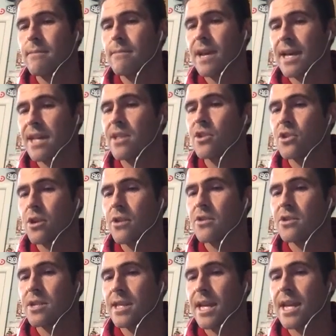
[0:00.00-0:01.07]
I like the
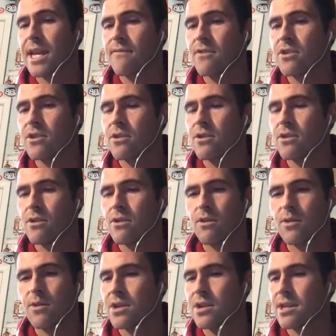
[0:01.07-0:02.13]
Chargers in that game for sure.
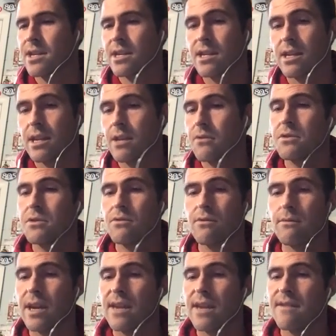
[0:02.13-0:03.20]
Herbert just continues to
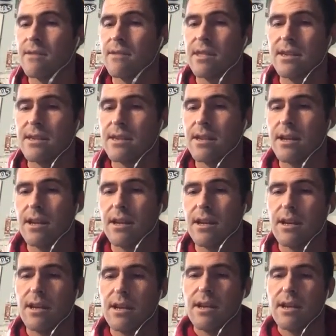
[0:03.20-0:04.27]
amaze with his
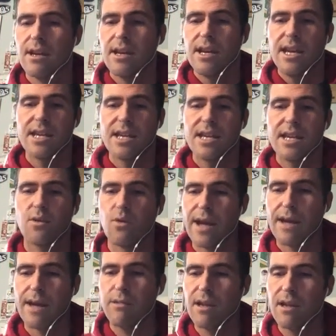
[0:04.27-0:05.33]

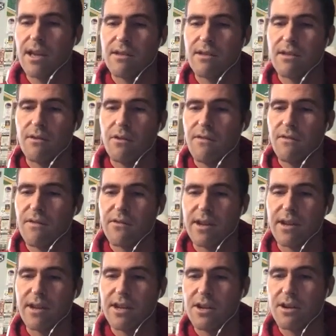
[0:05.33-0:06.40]
quarterback play, throwing over
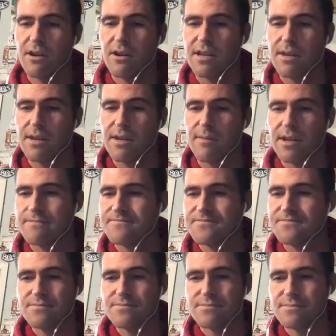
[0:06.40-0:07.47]
300 yards. I mean,
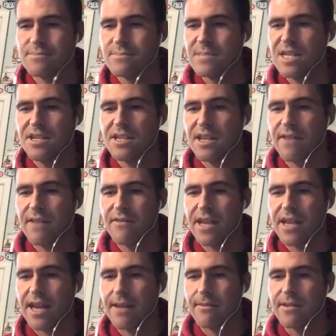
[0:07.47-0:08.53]
just every
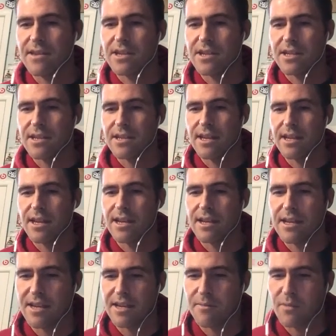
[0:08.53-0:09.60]
time he's
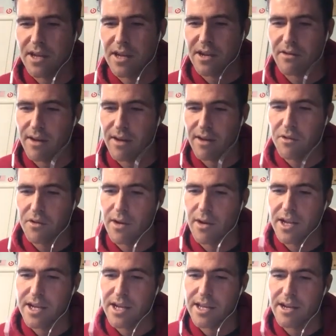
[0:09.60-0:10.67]
pretty incredible to
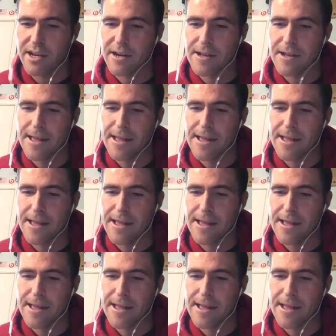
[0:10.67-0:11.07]
watch out there.